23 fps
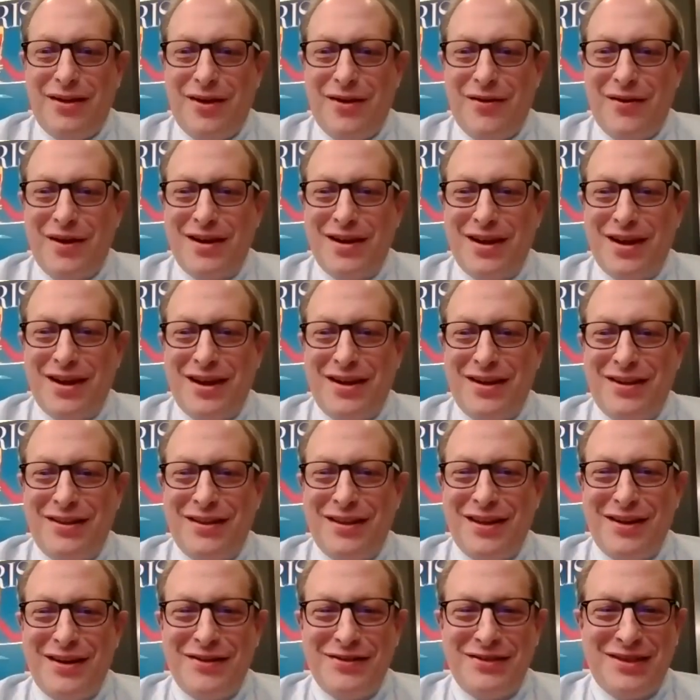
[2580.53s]
All right, Kate,
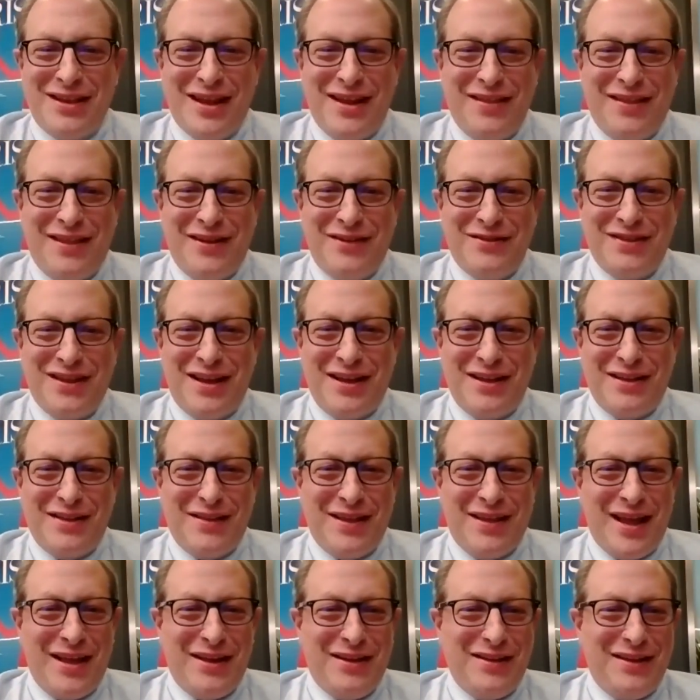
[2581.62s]
there's
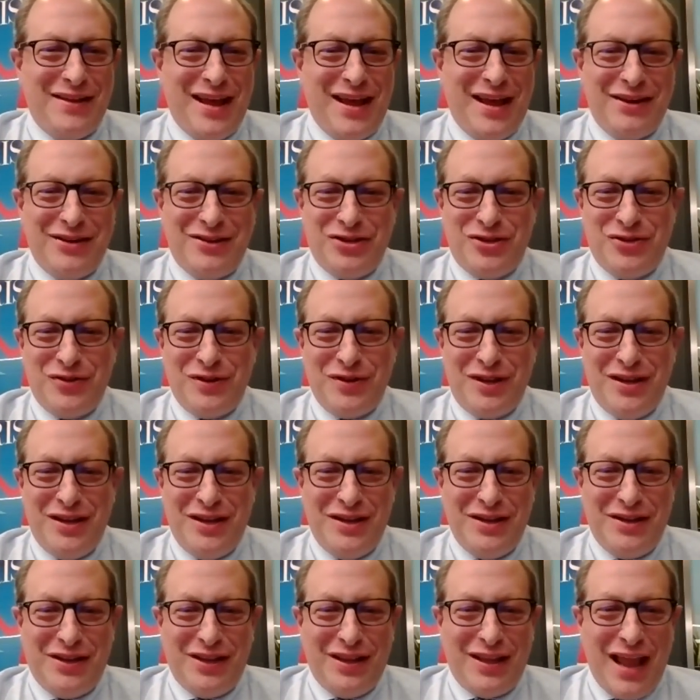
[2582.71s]
that
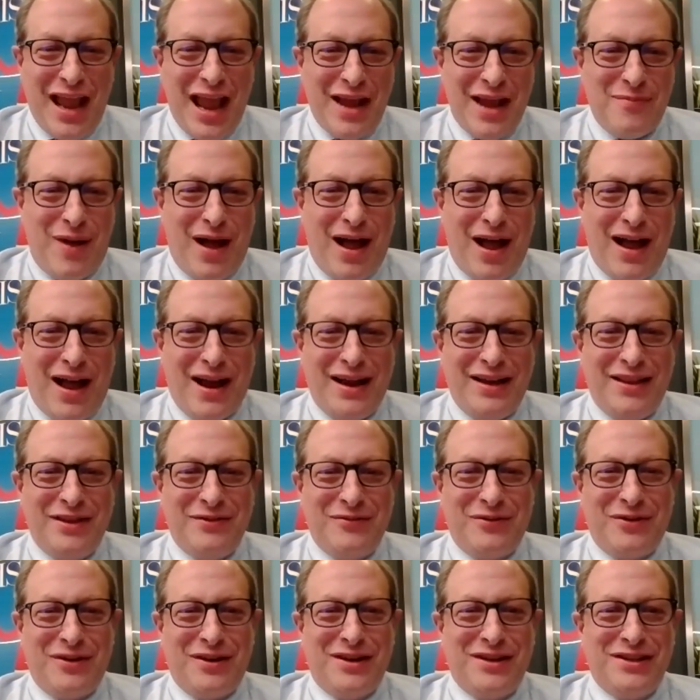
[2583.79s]
tricky landmine that
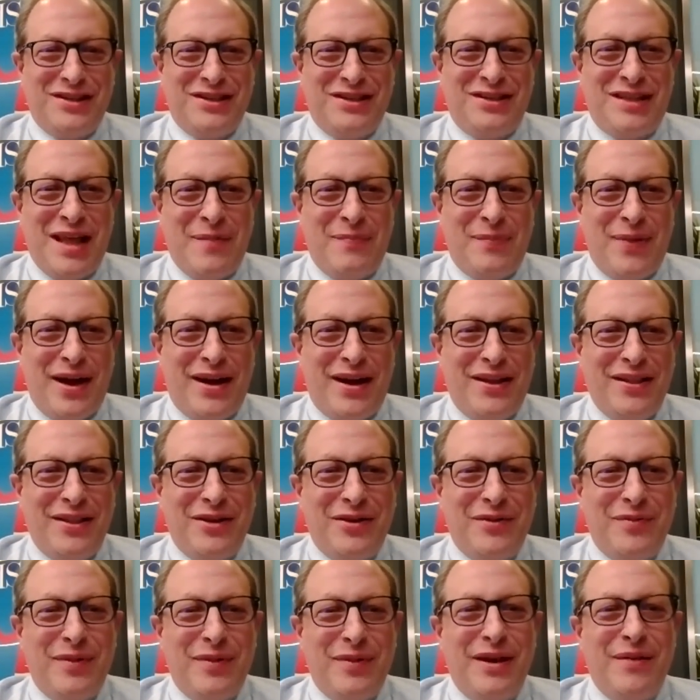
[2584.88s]
we're going to step on a
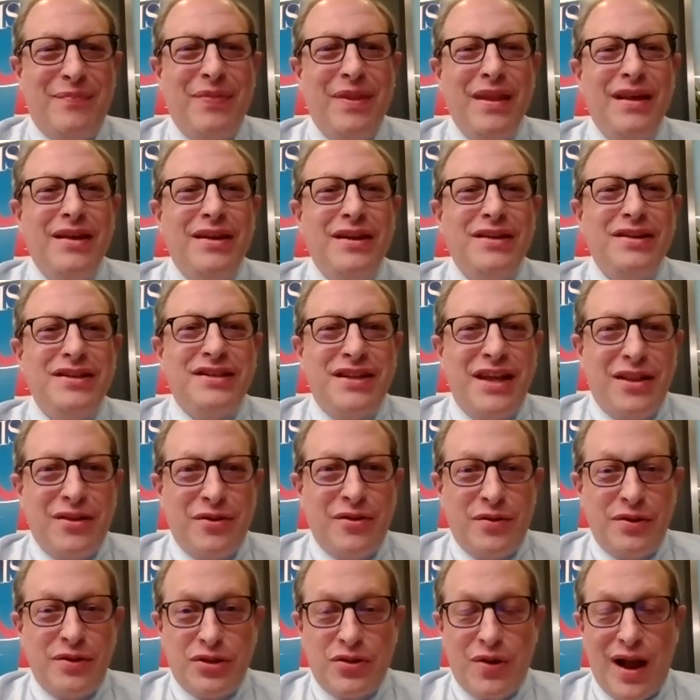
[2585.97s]
little bit.
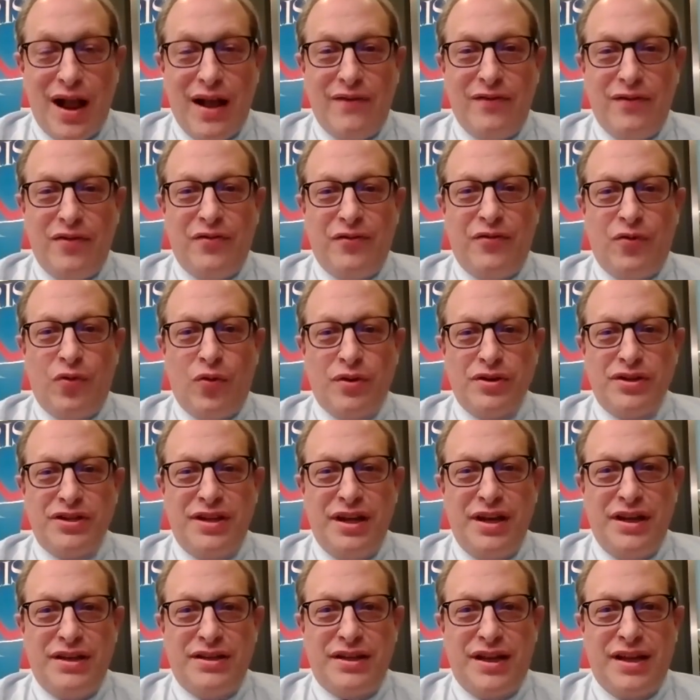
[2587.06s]
Seller of travel, 4
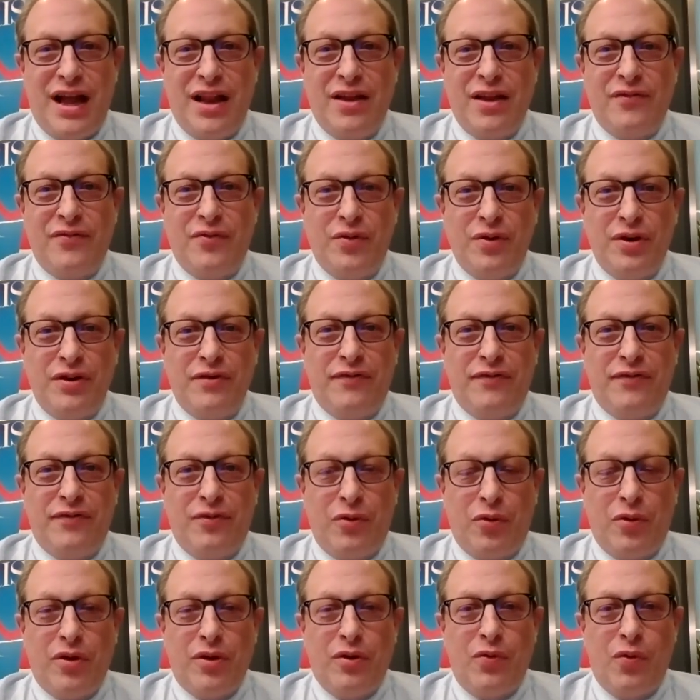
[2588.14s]
states, California,
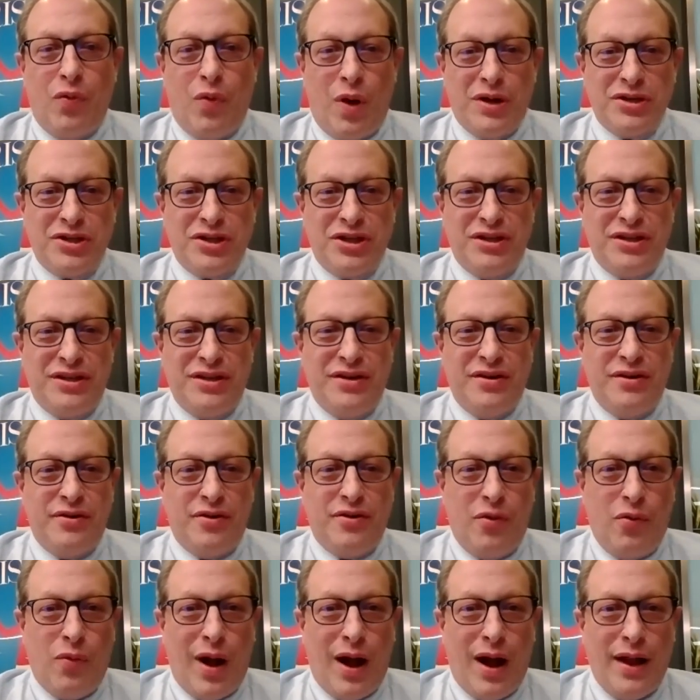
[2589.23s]
Florida, Washington, and
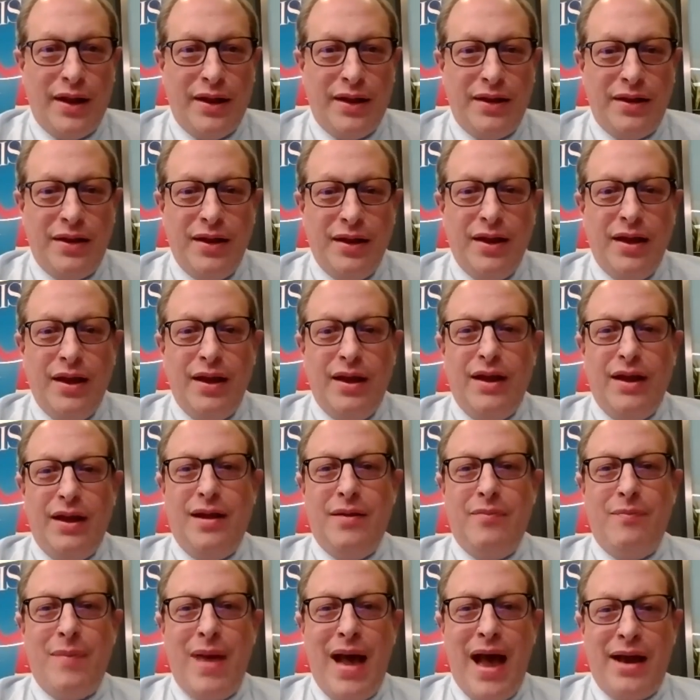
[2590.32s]
Hawaii.
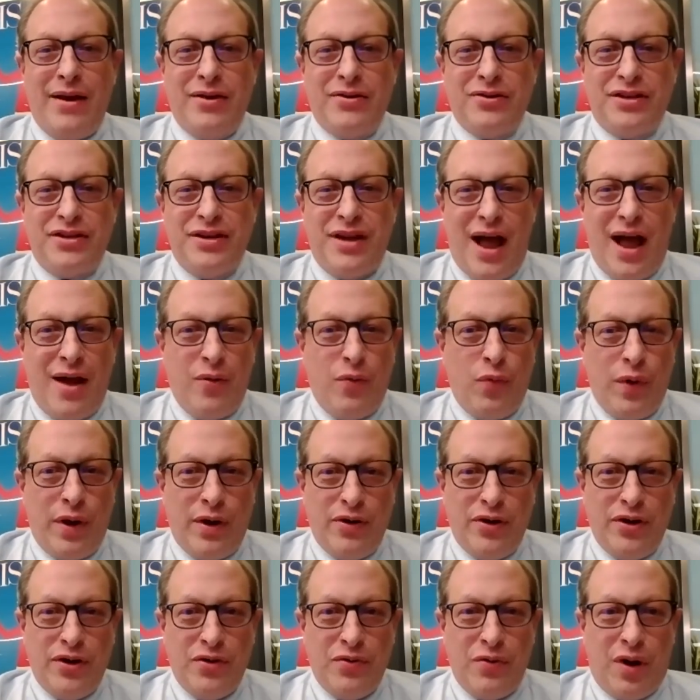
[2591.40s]
It matters not
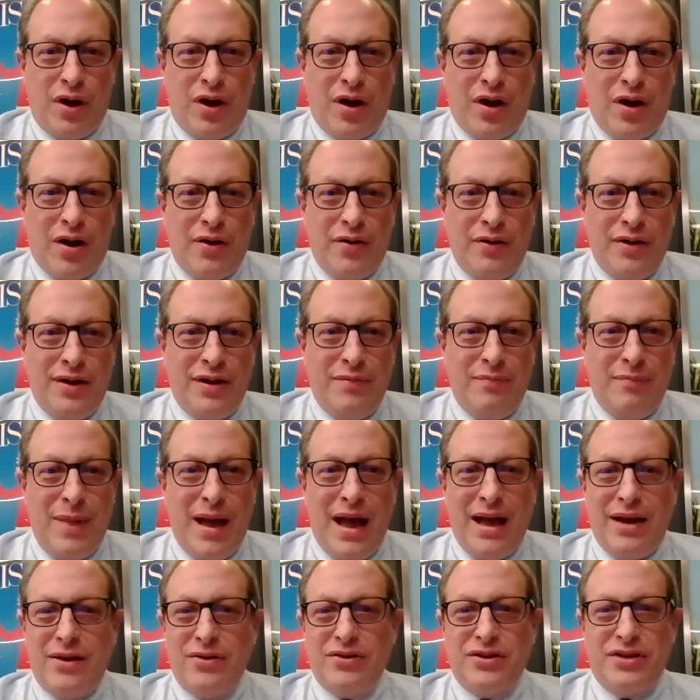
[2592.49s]
where you are, and it
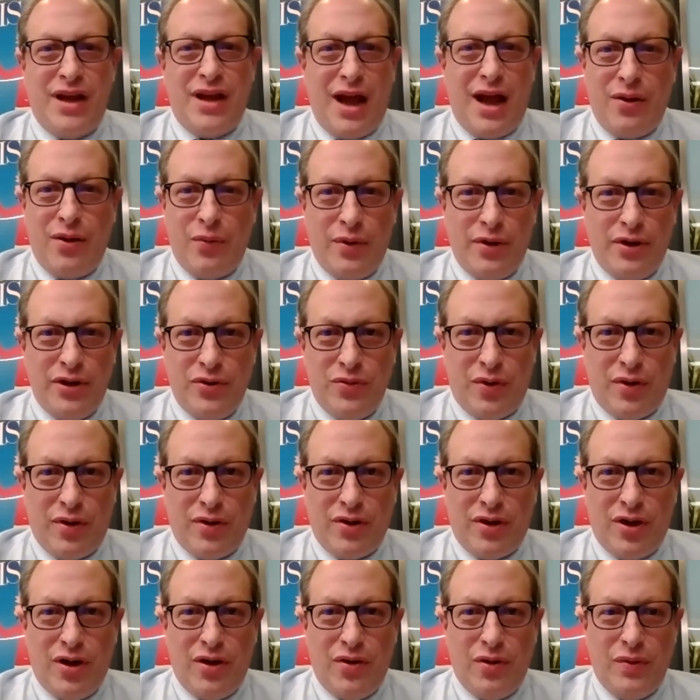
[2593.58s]
matters not where you are
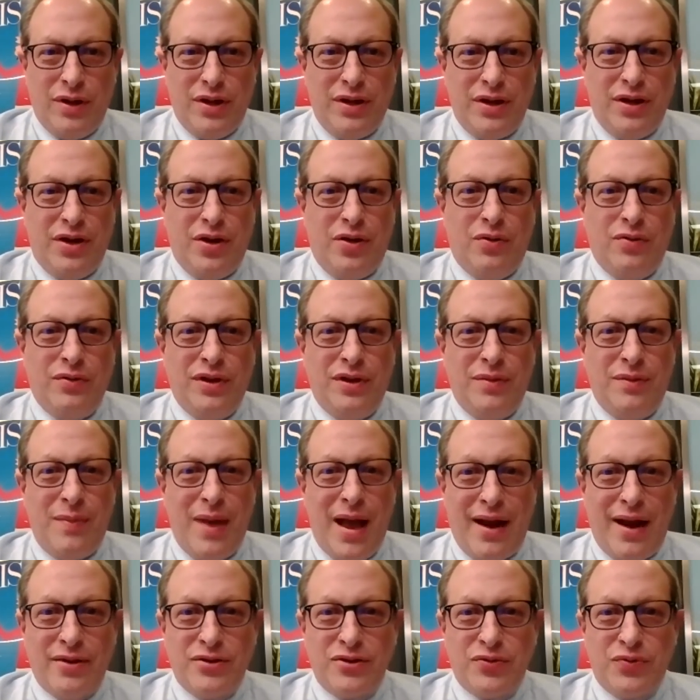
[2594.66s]
going. It only
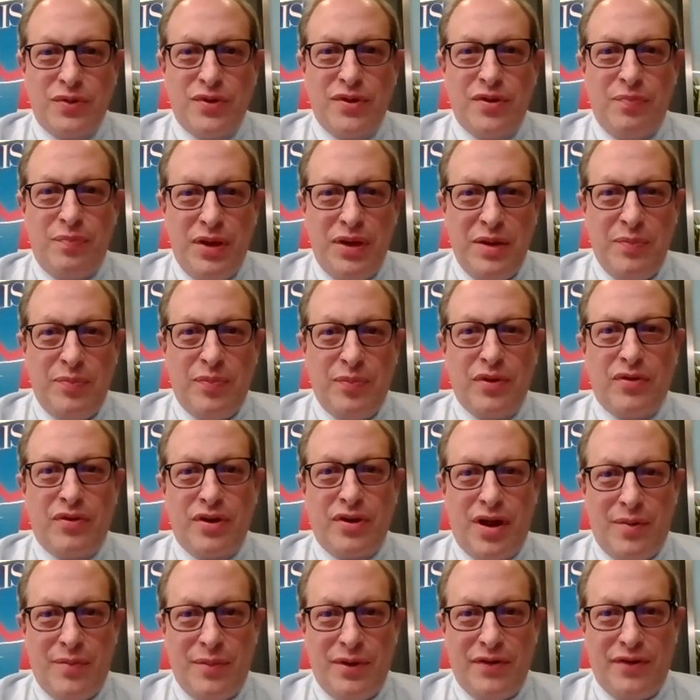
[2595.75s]
matters where the people are
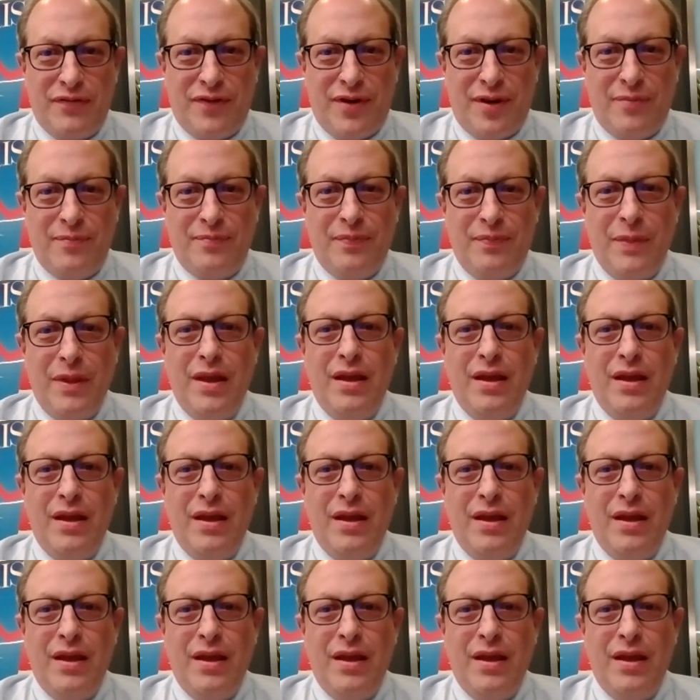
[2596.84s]
coming from.